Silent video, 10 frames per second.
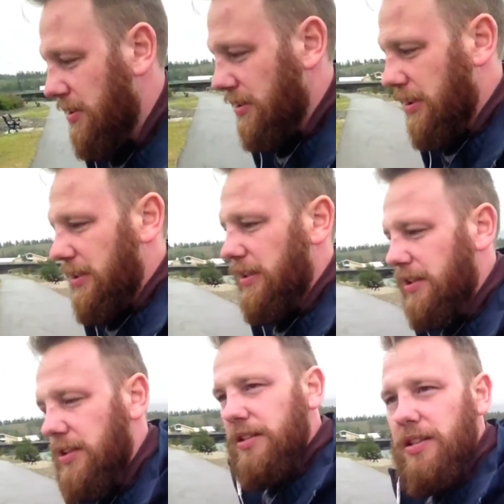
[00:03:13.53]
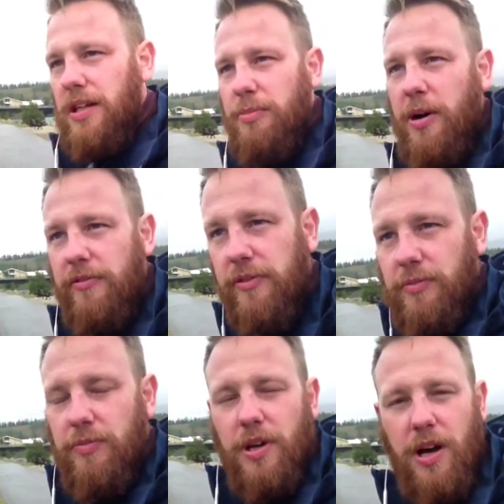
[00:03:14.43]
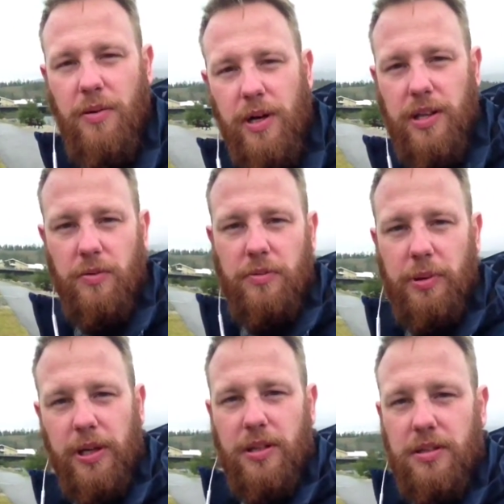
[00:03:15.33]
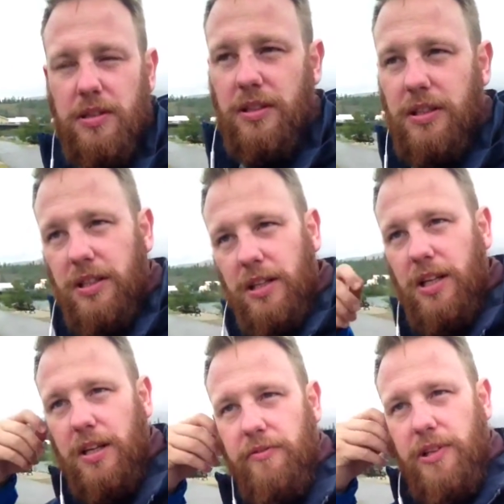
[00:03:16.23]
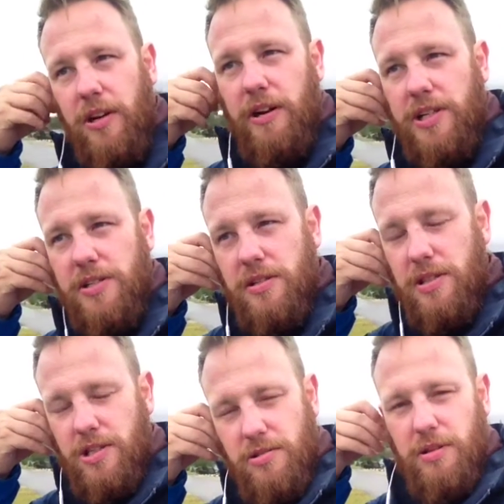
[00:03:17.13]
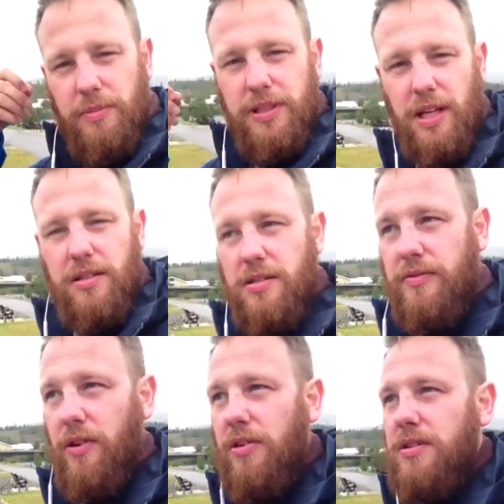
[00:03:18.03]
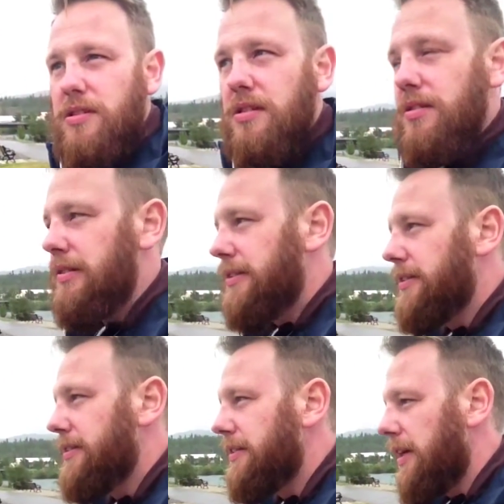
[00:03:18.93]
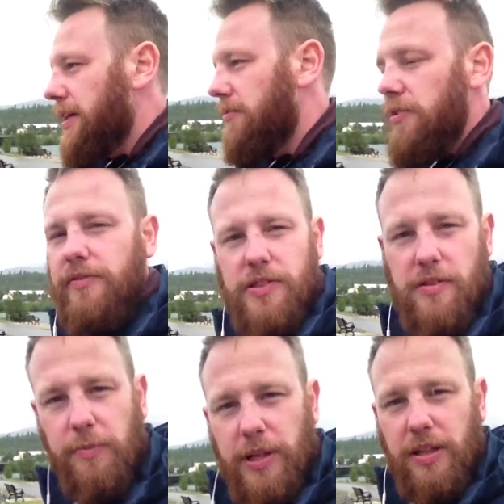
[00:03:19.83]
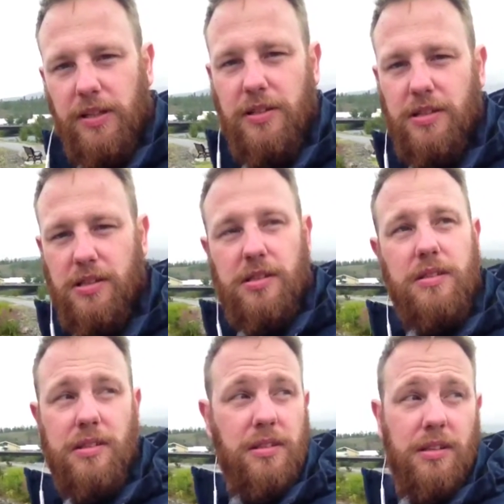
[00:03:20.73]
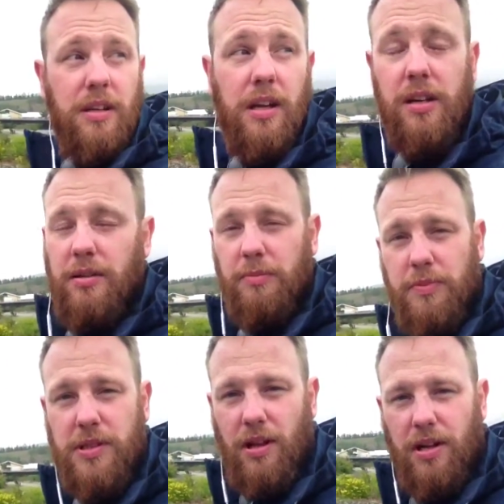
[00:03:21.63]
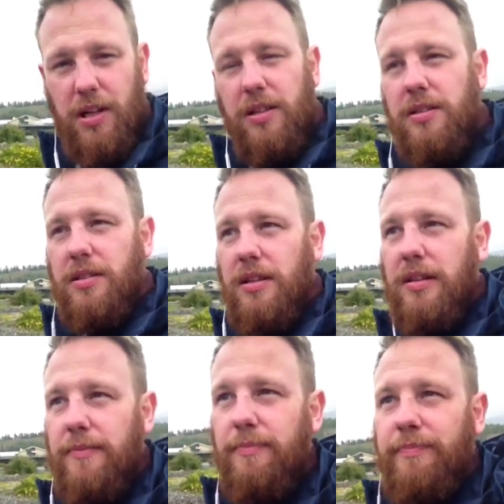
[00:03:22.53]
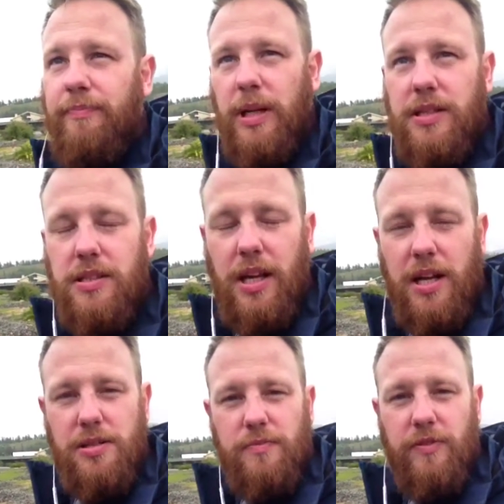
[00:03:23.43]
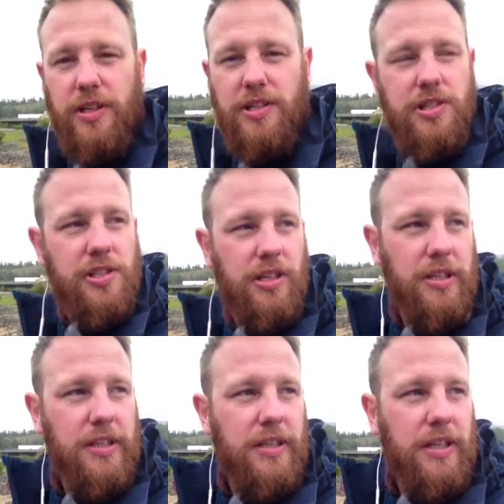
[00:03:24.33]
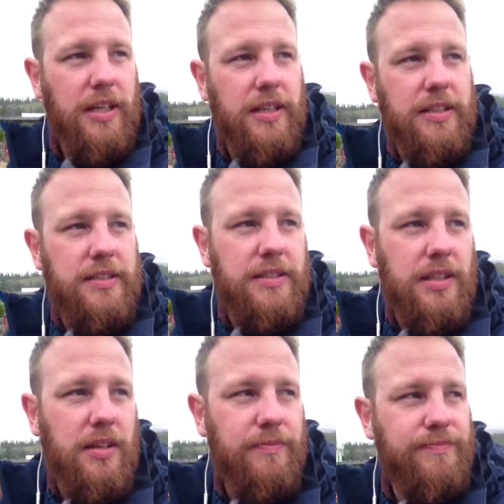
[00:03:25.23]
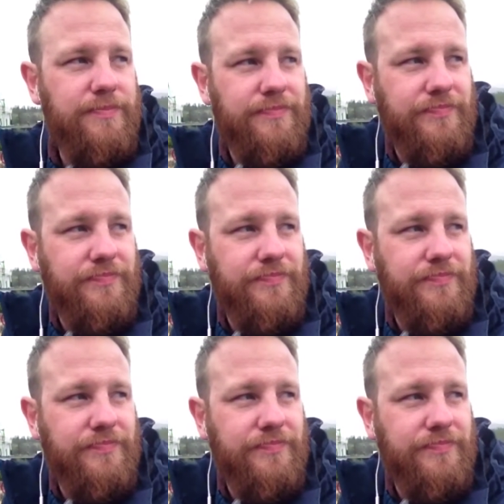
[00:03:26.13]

Apart from the highway that we've been on, nearly in every direction, extremely dense forest. Rivers have been just stunning. Managed to catch some fish, and the